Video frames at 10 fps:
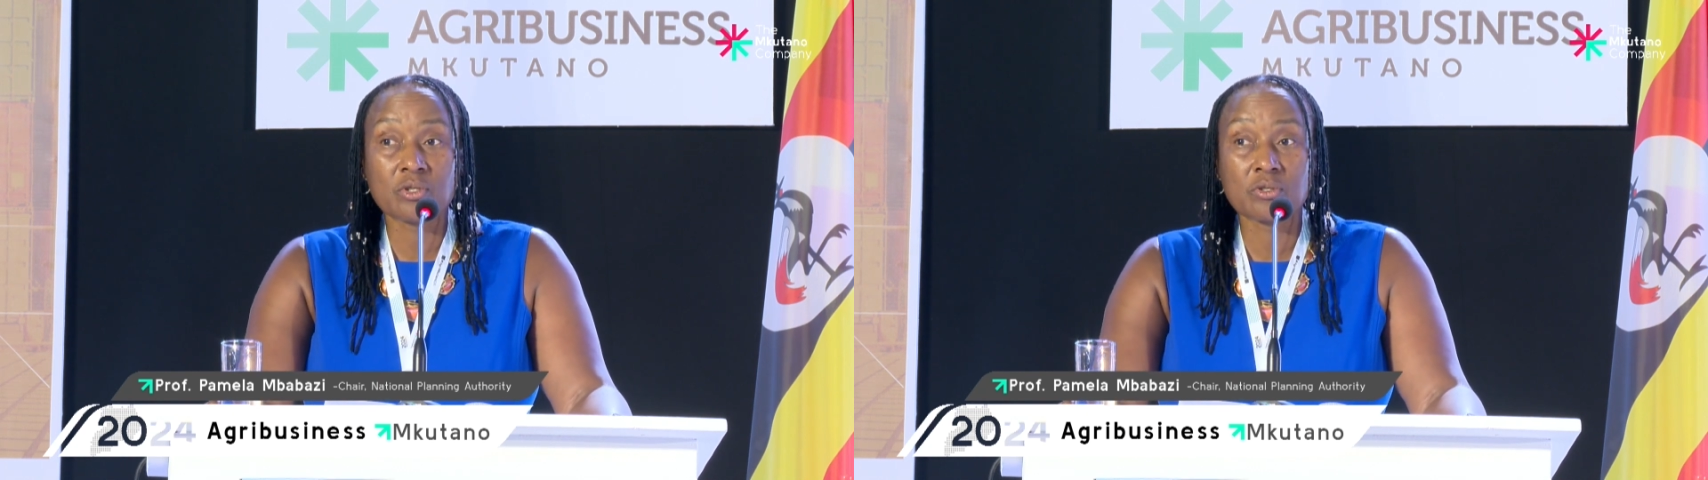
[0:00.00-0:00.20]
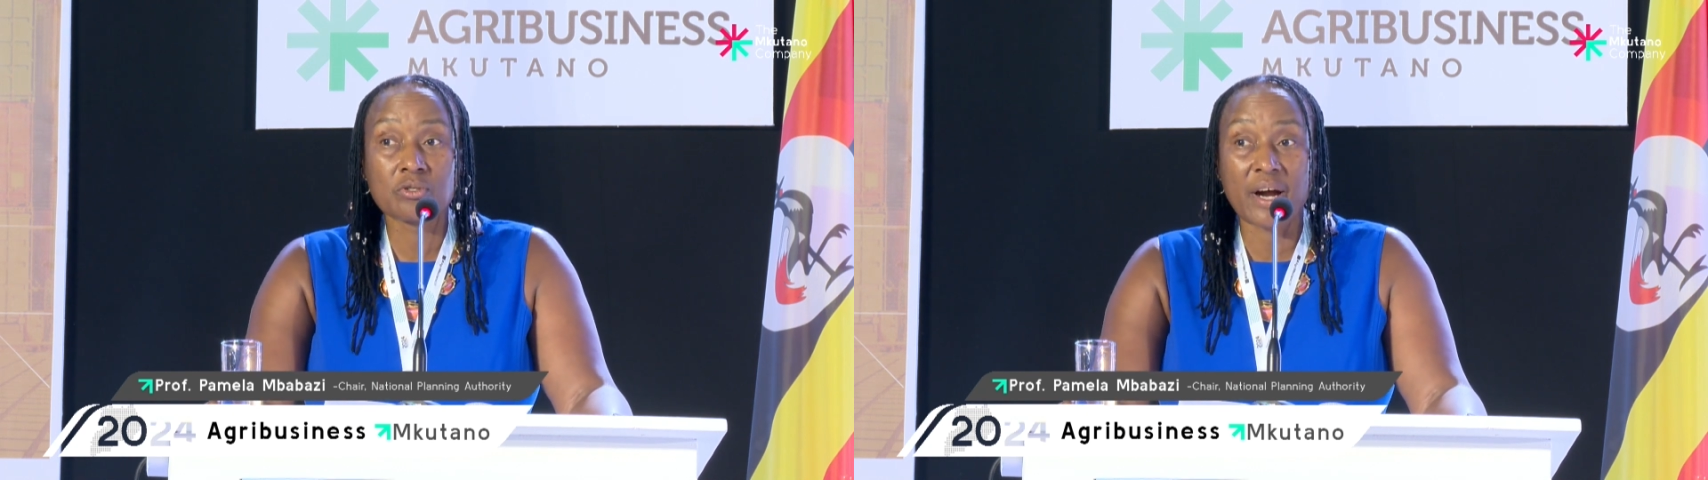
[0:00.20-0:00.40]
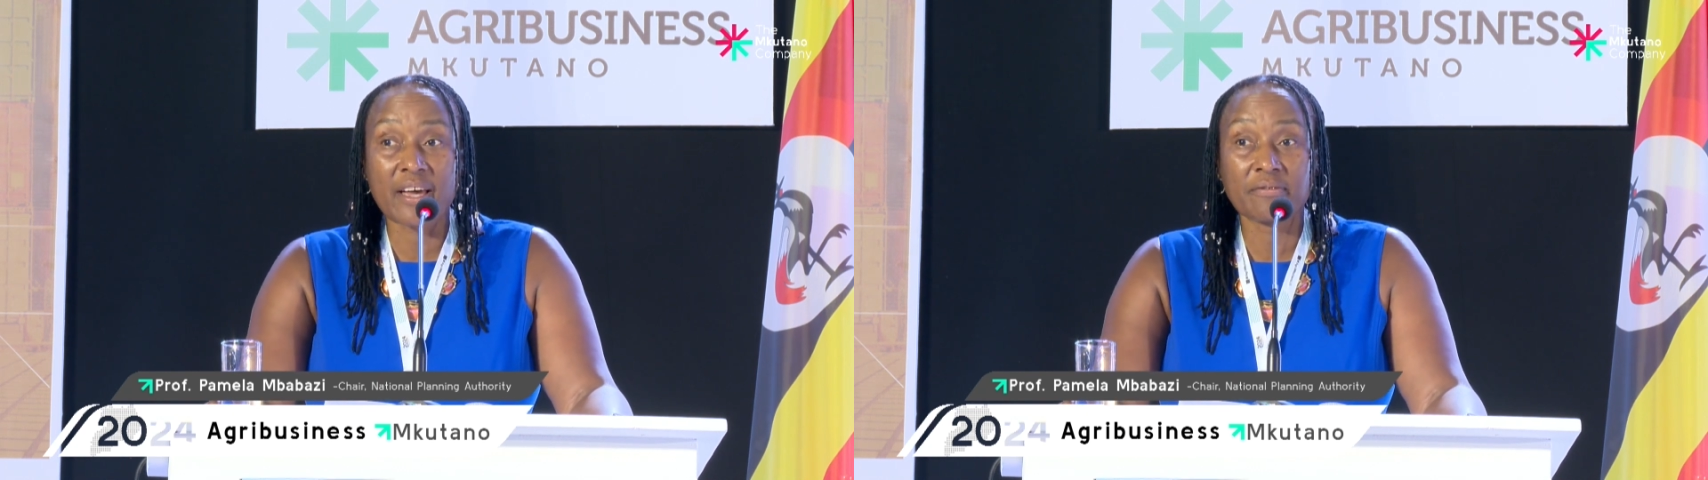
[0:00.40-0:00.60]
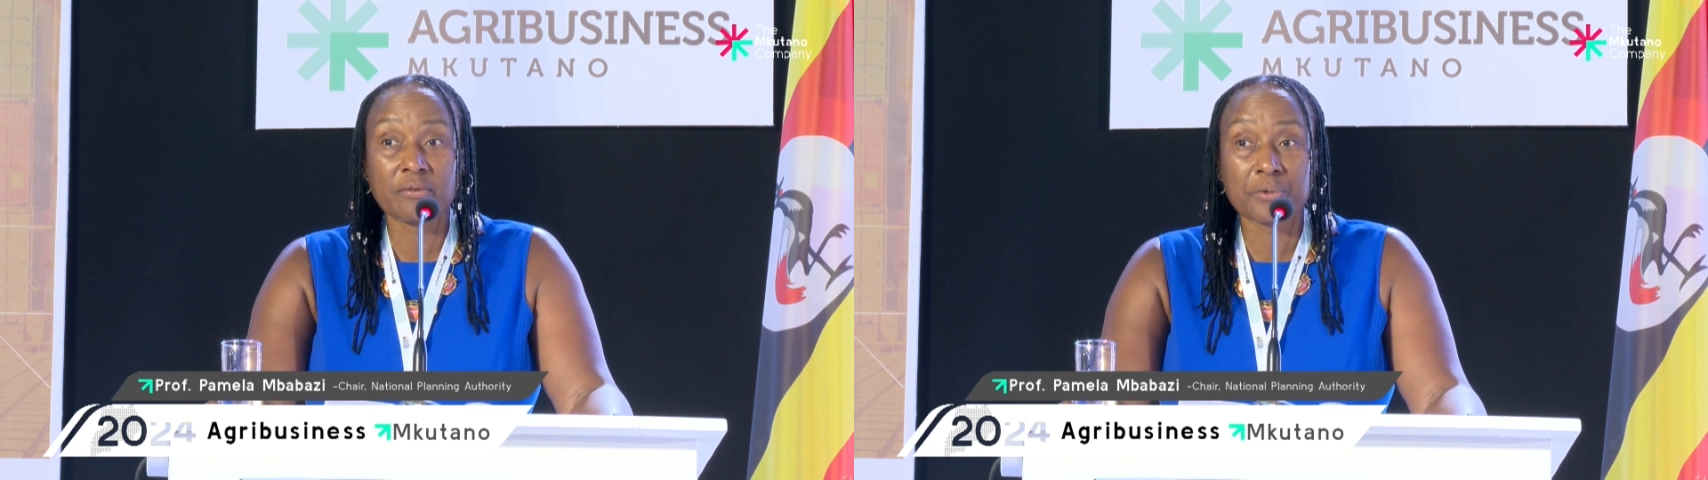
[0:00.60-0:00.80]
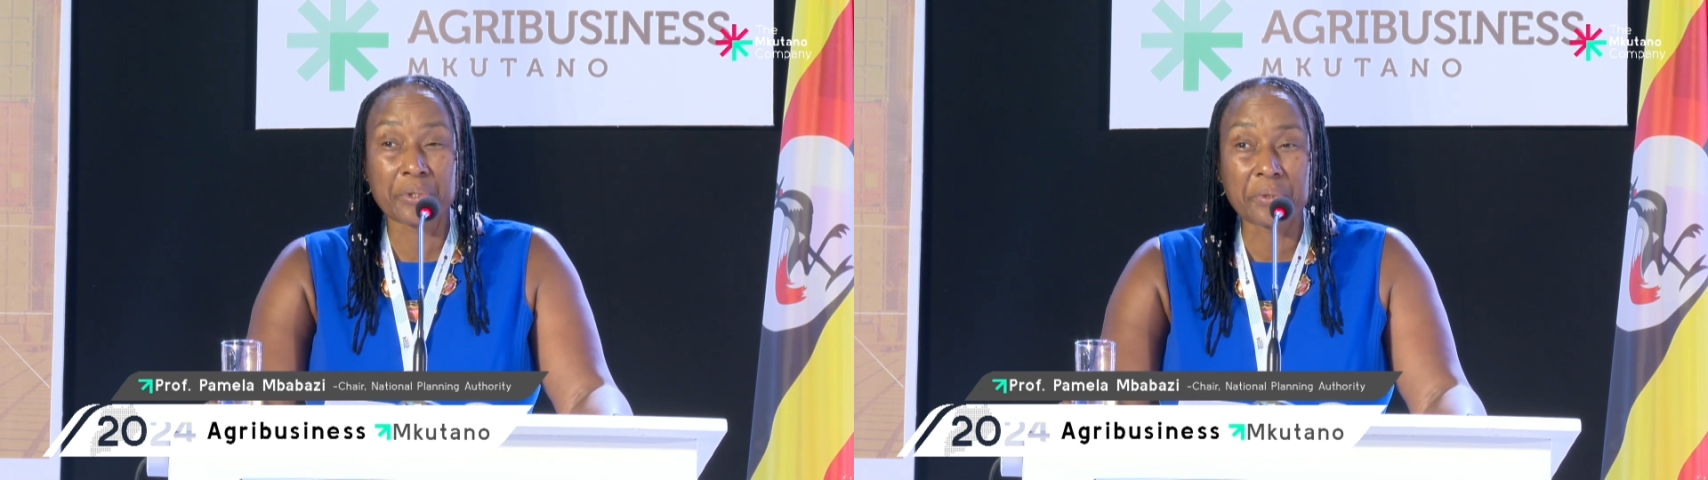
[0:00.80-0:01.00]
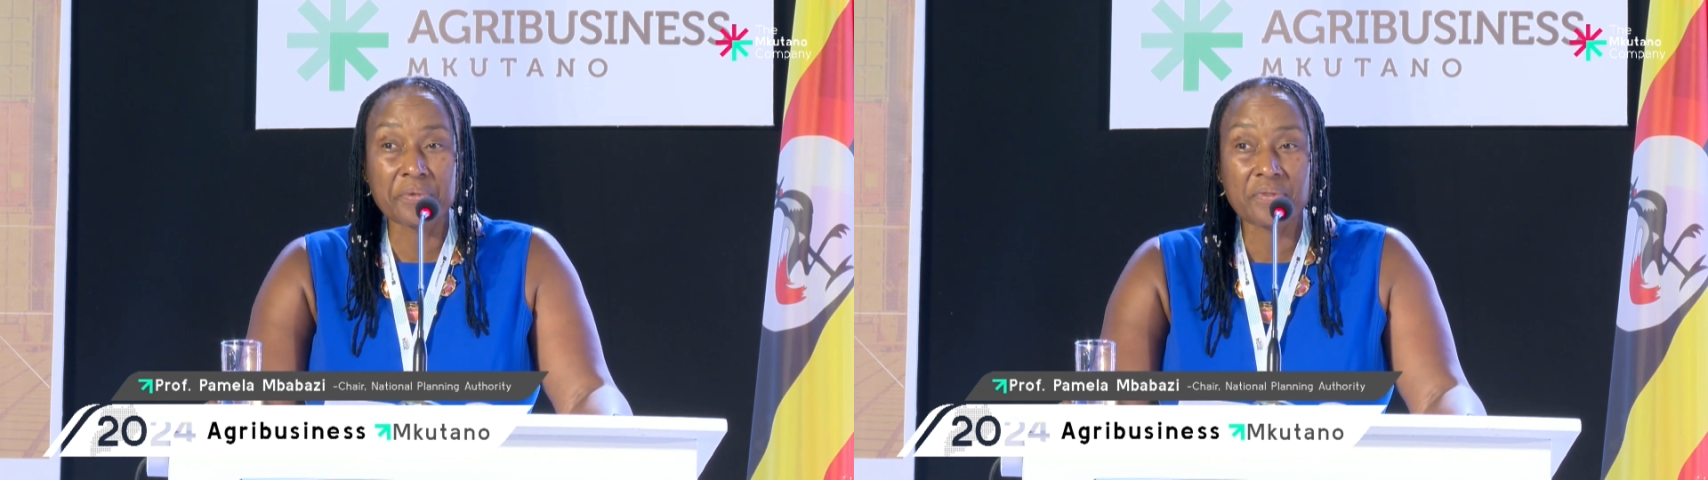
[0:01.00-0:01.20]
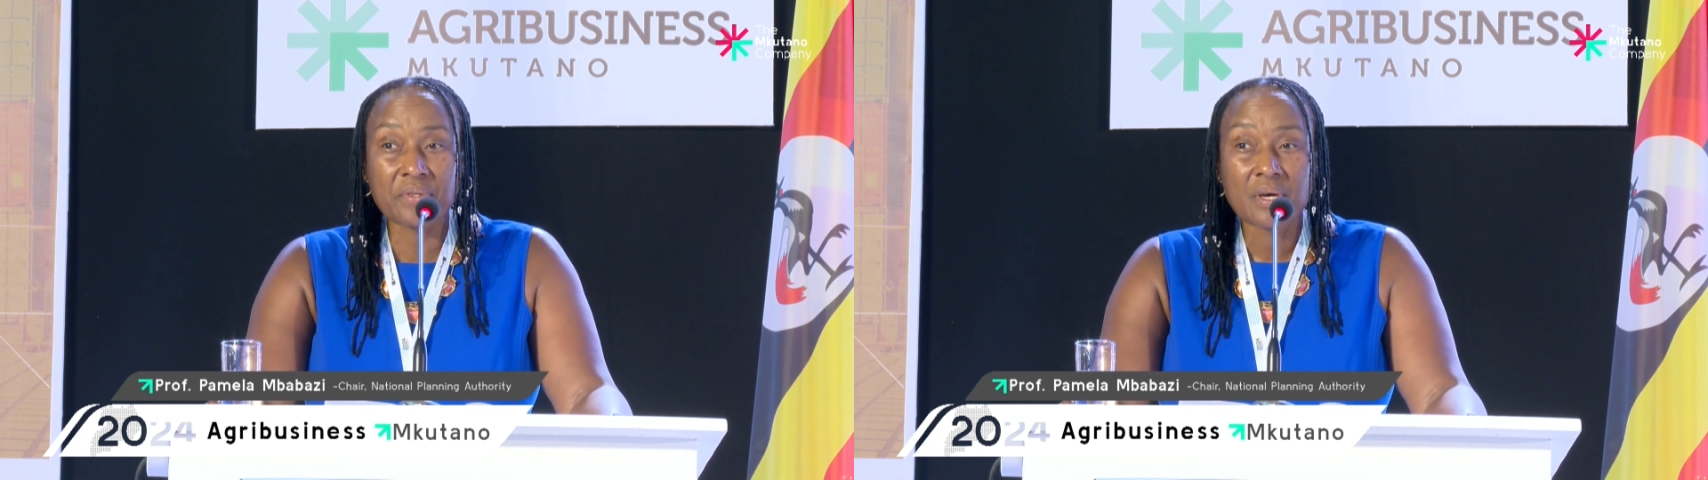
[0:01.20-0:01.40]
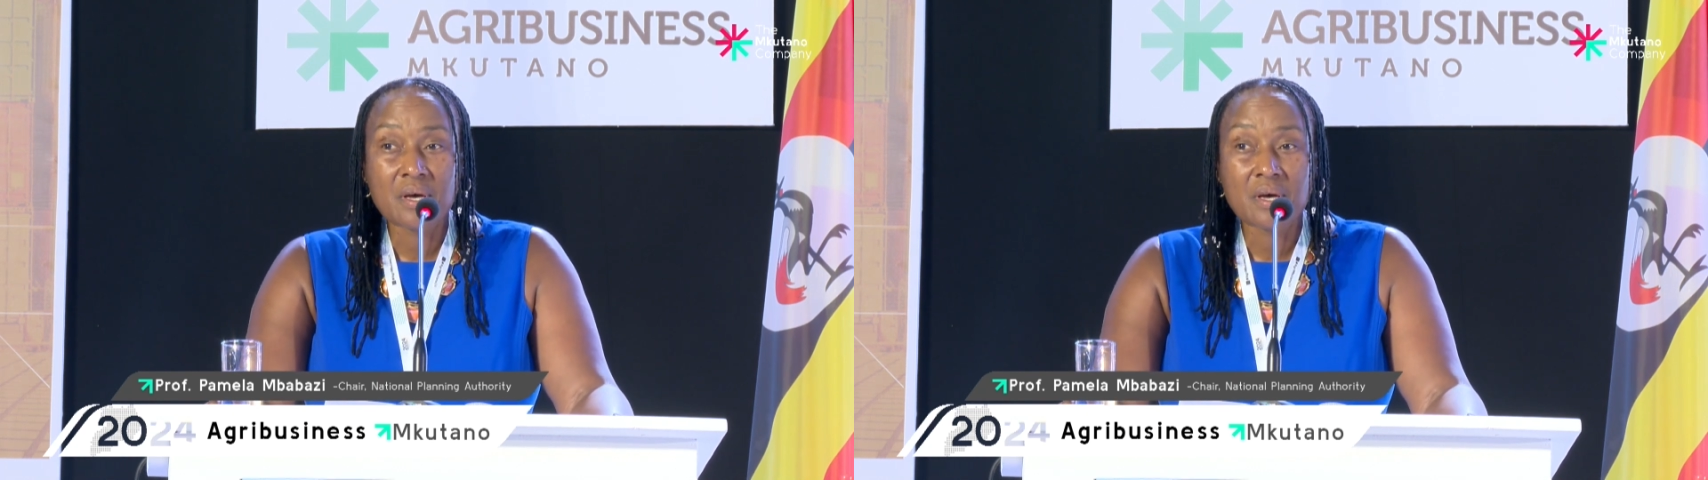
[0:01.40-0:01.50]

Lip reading: drive growth,